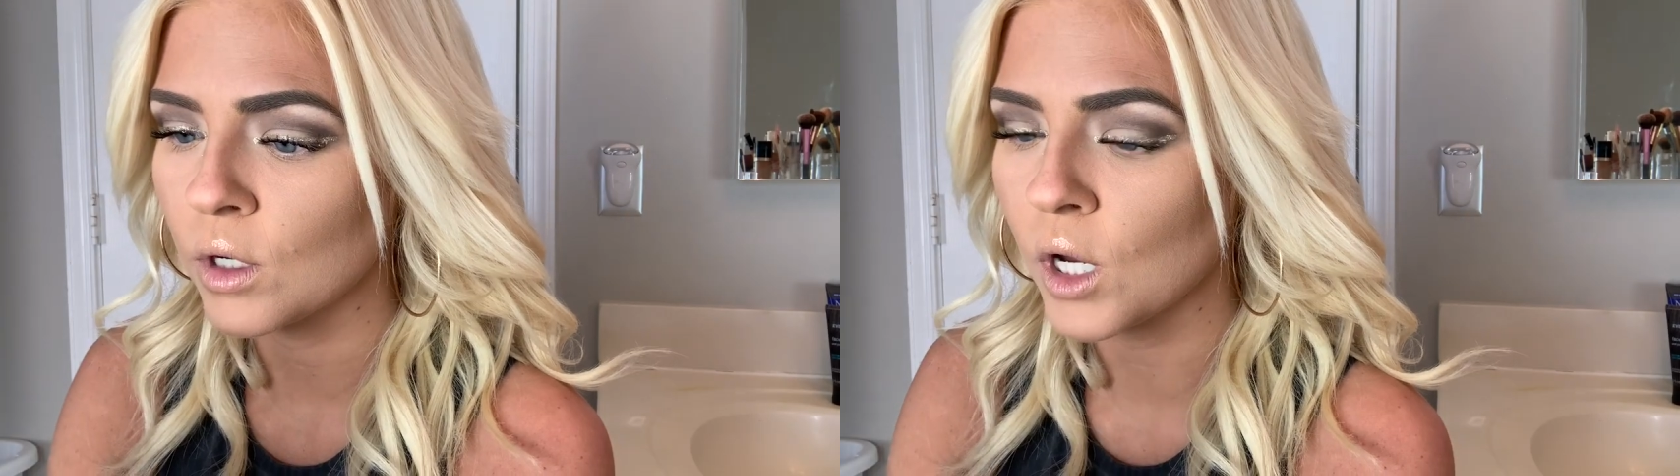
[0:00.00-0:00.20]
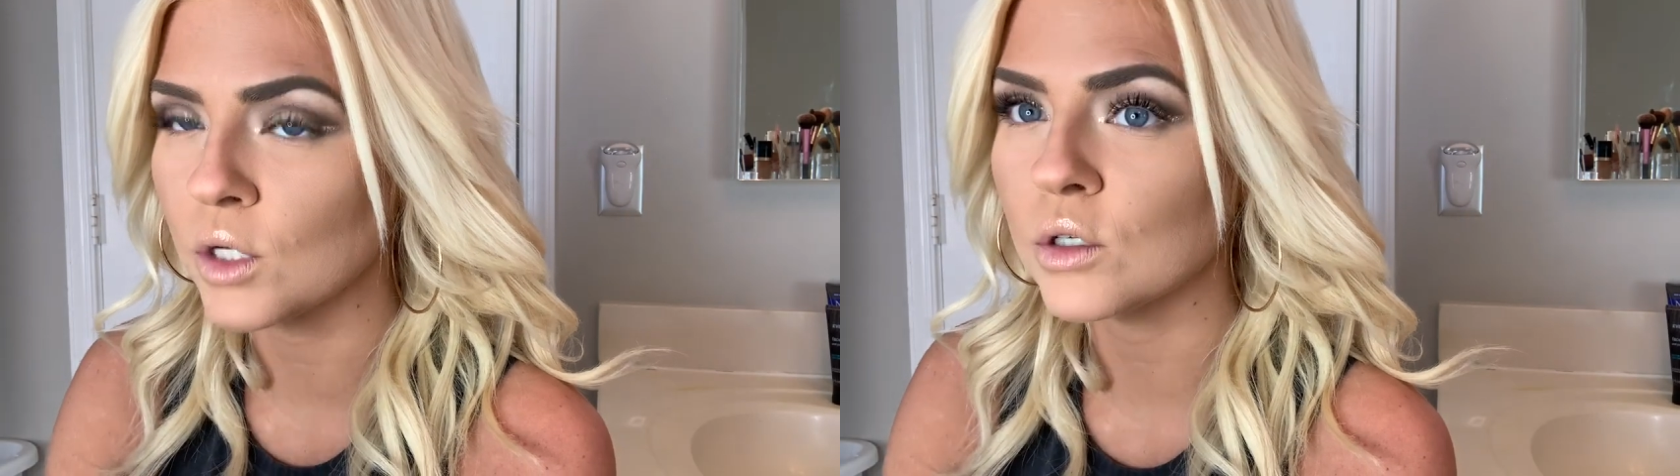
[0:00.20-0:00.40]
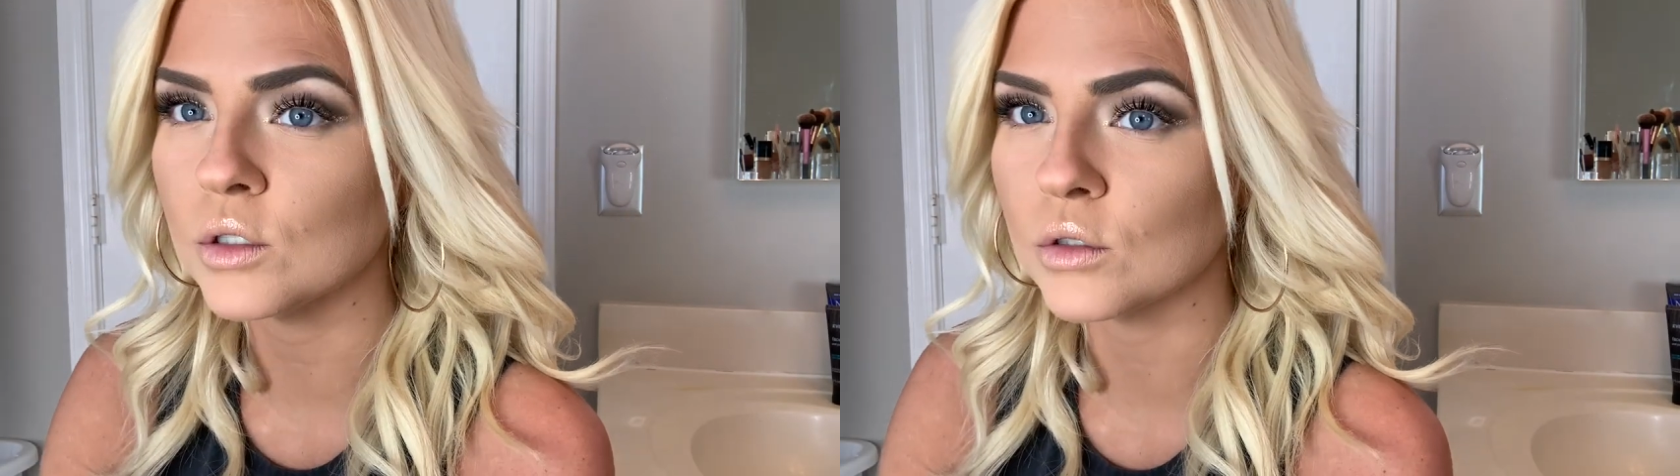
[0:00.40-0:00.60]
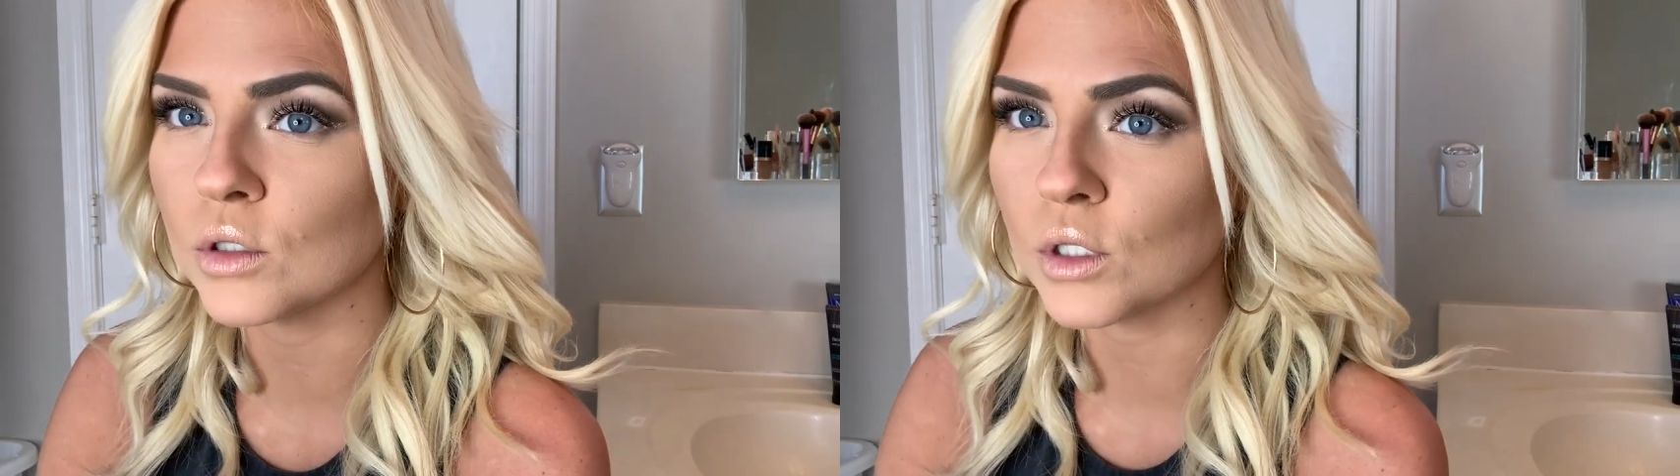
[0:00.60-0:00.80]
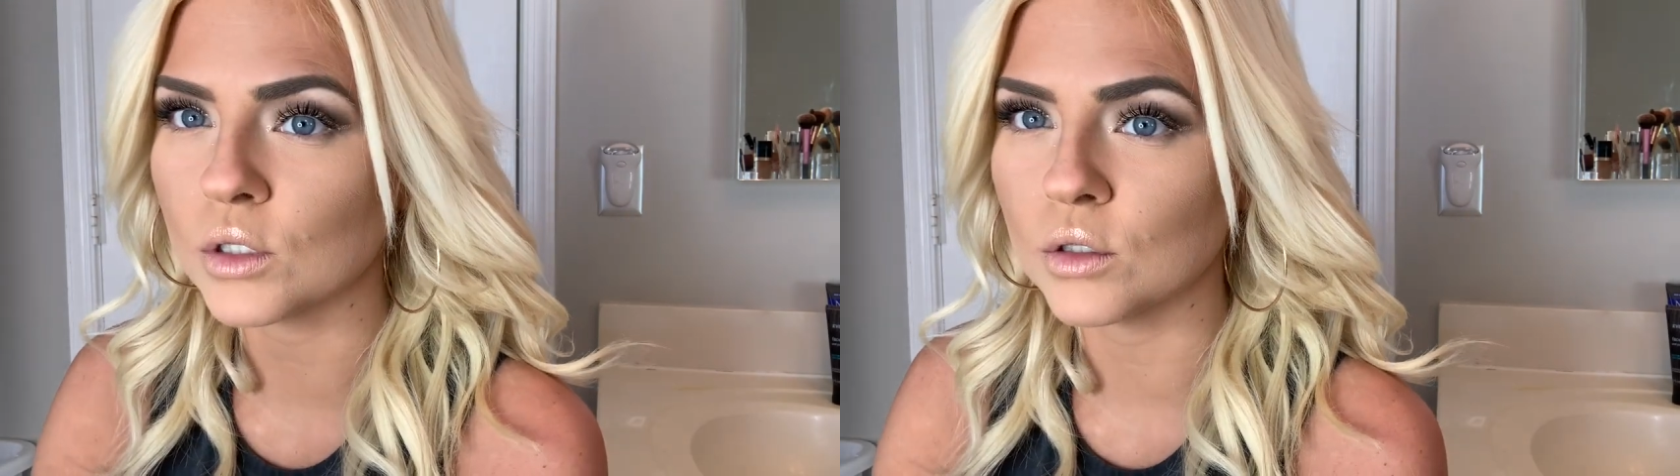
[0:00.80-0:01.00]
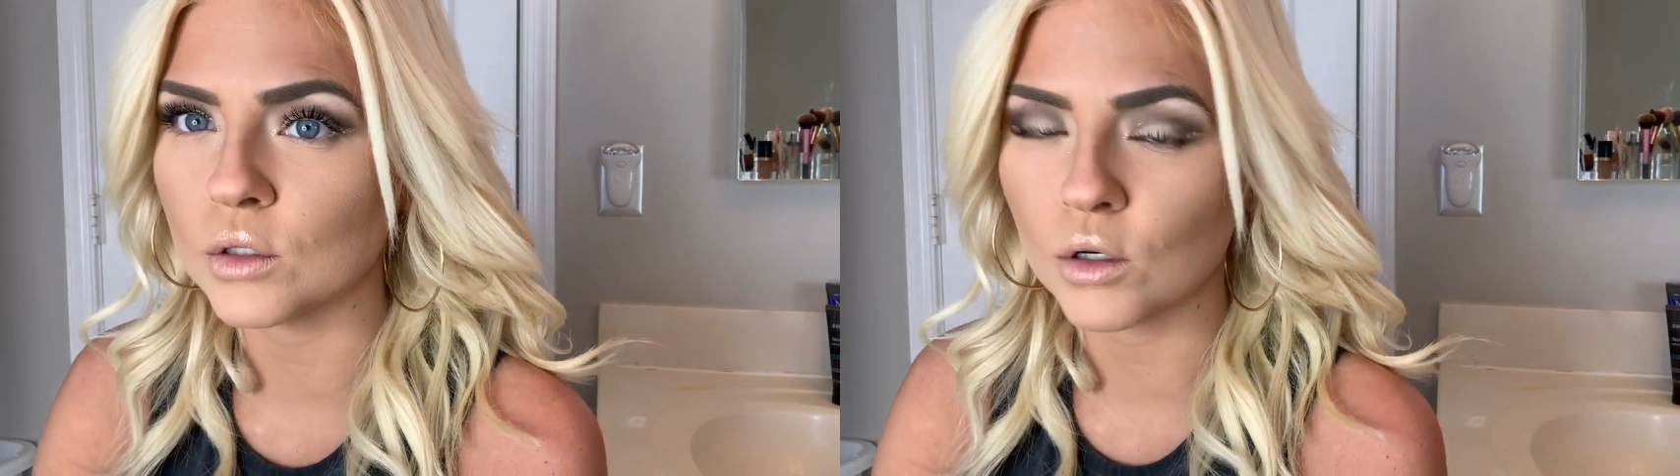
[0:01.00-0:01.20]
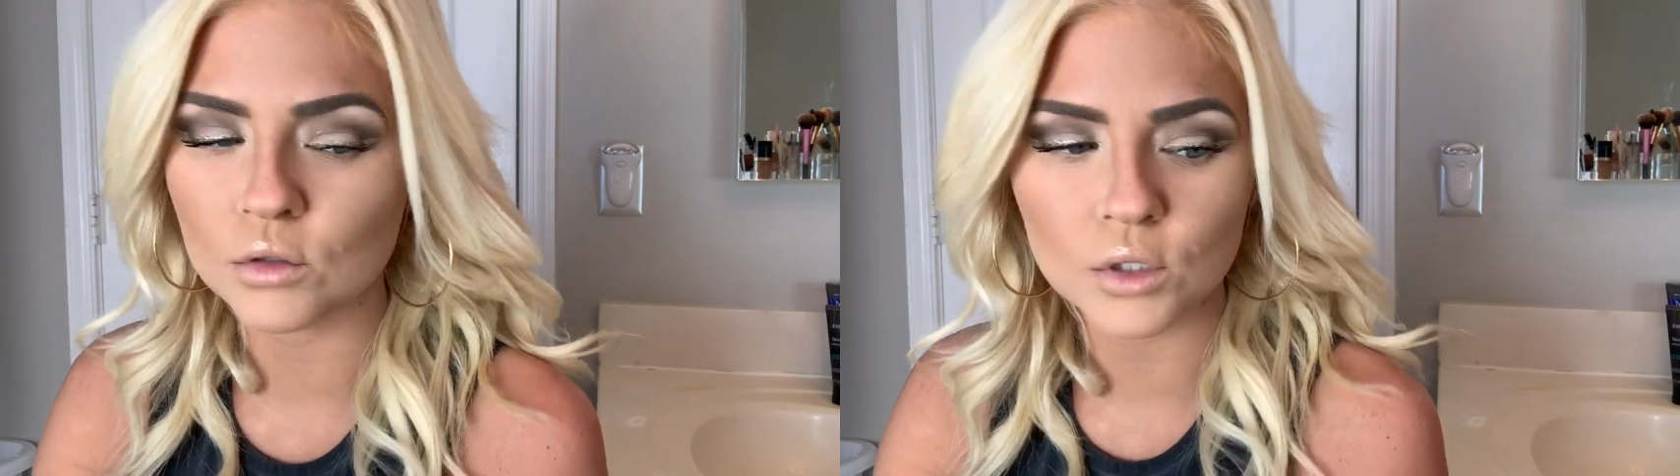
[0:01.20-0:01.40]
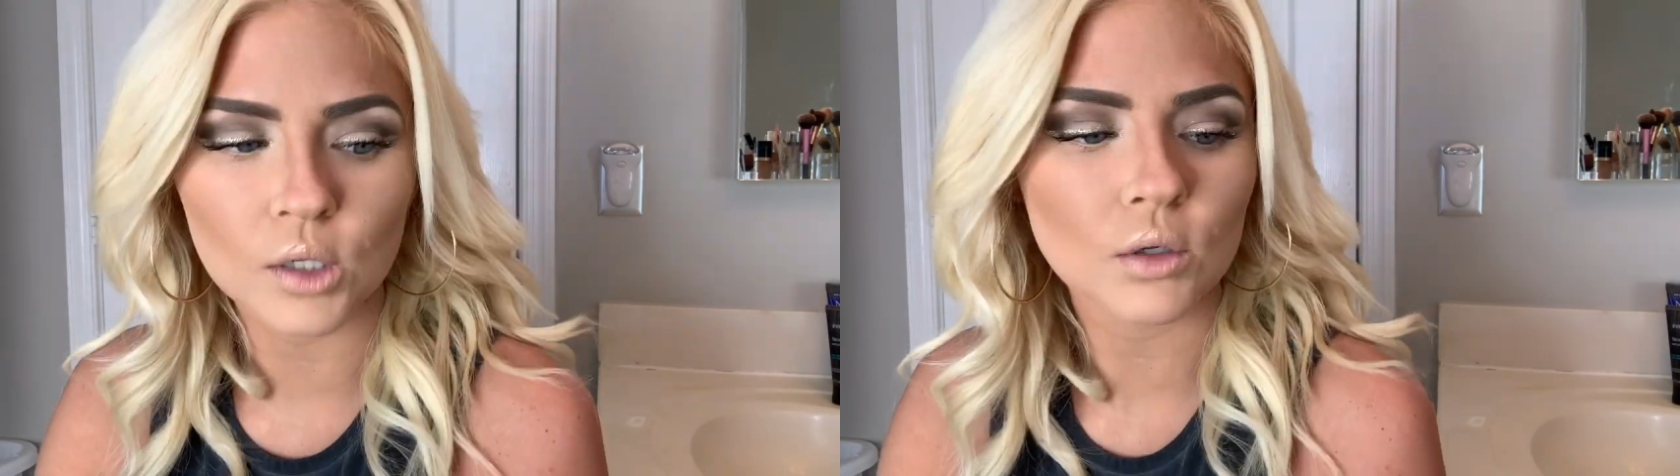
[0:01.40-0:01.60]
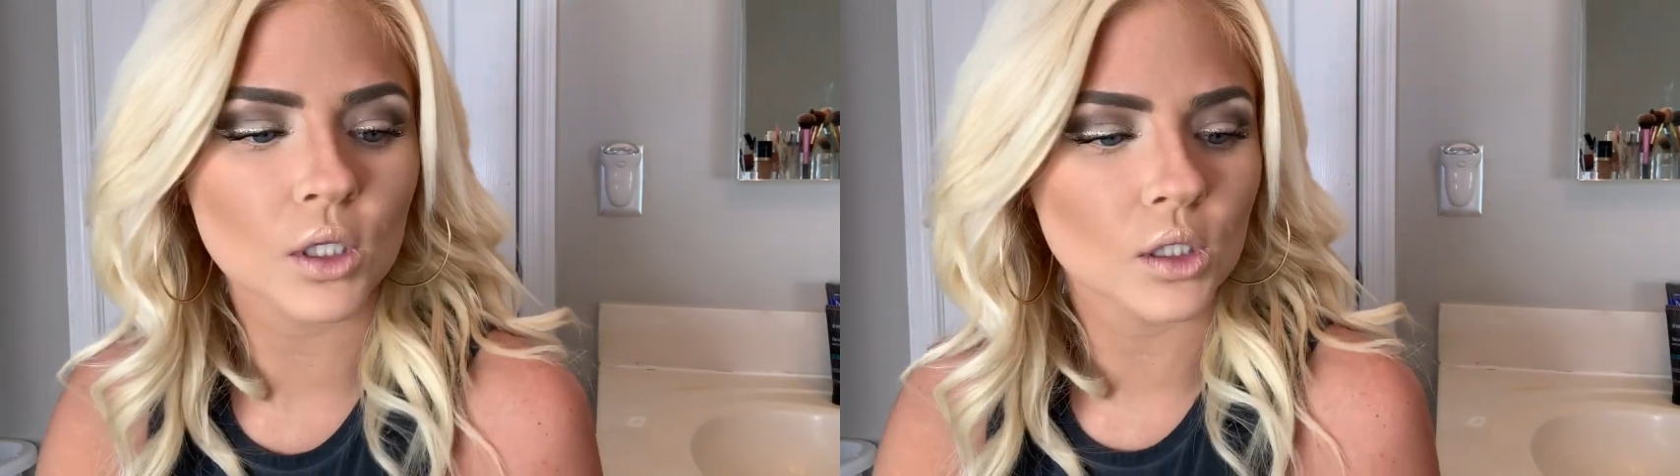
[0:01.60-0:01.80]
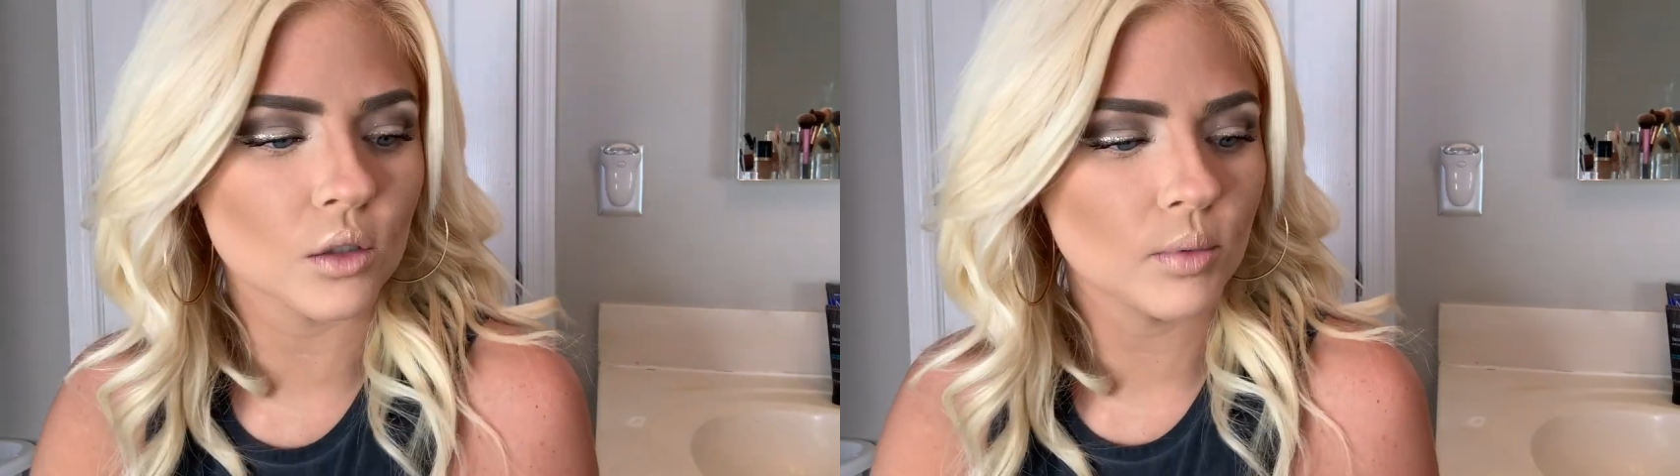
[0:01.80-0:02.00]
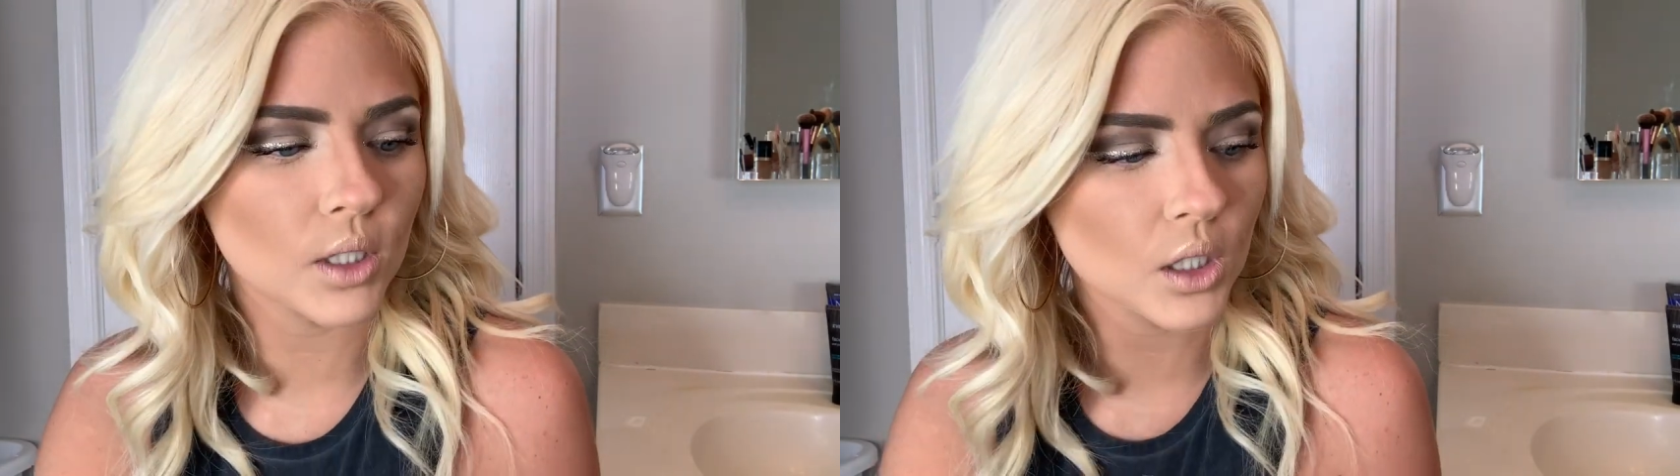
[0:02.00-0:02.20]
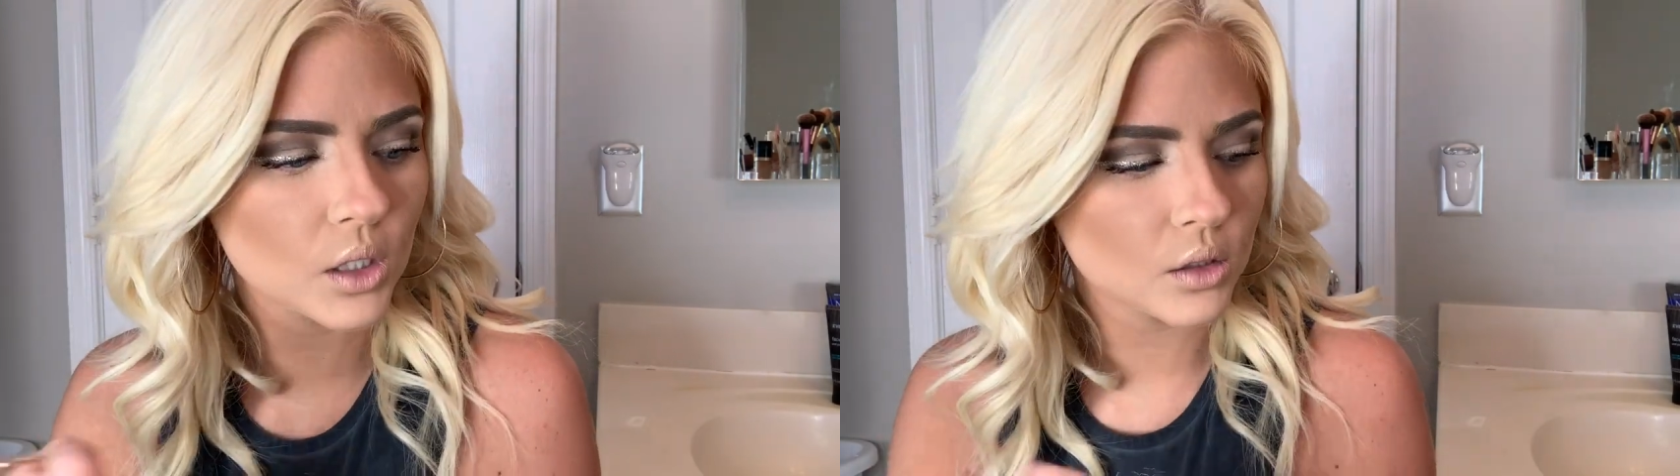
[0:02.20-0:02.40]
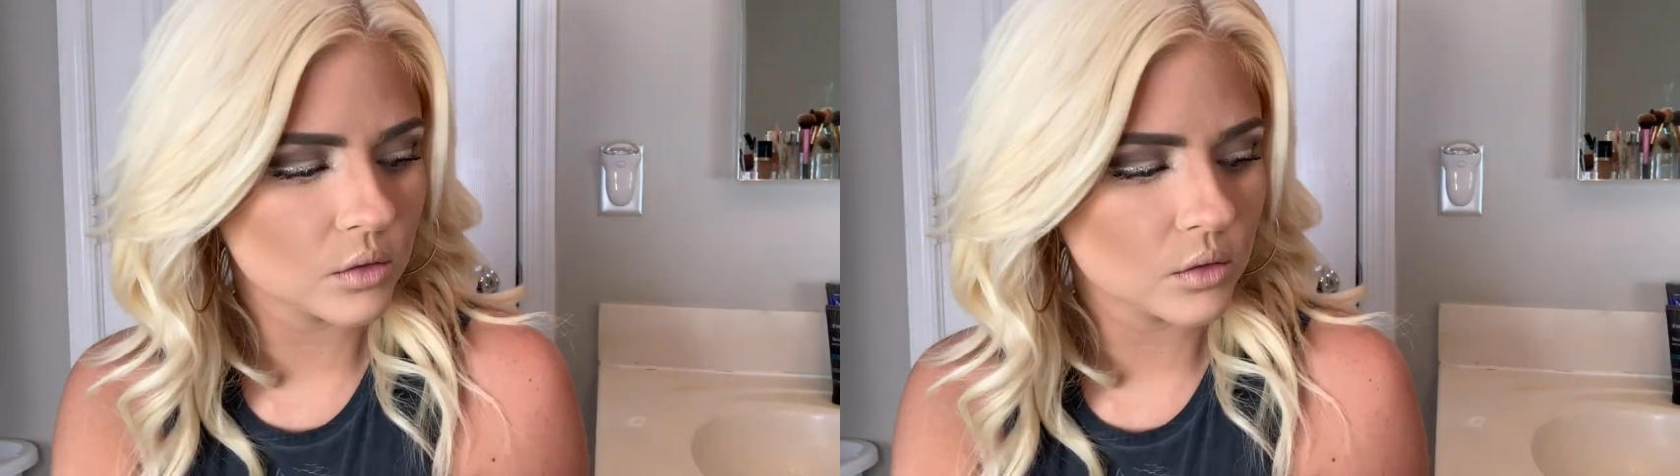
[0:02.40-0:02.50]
And you can do this as you go. Start with a little bit,